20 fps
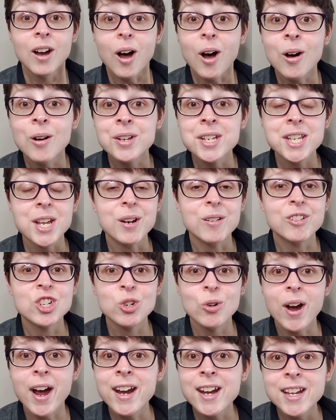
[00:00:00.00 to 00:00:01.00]
Also,
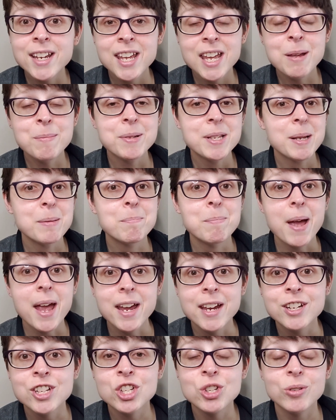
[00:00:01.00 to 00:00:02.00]
try to keep some
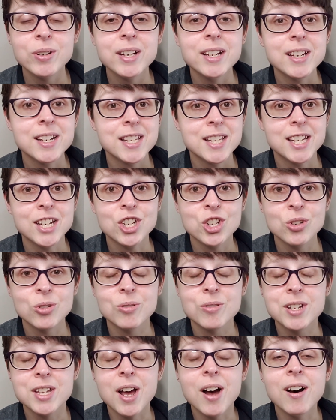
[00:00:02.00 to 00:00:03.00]
pantry
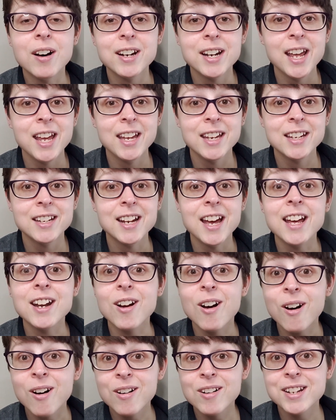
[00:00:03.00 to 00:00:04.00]
essentials on hand at
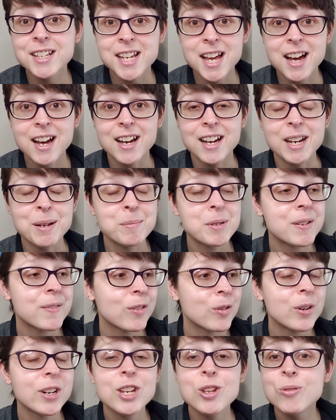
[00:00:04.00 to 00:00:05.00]
all times
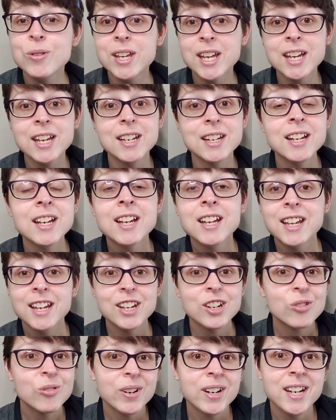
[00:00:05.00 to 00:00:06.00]
for when you get
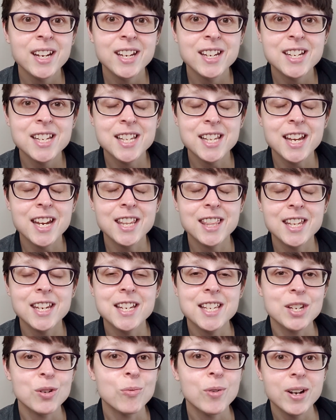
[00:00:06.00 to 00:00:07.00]
ingredients like
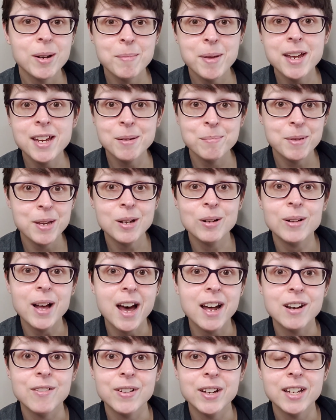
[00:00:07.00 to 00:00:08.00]
this and want to make a meal
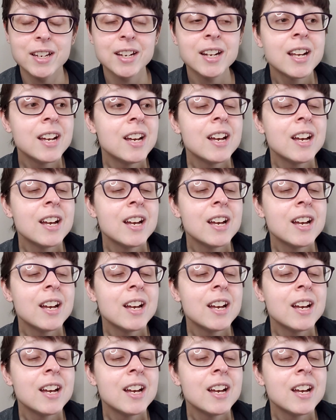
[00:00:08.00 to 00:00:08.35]
out of it.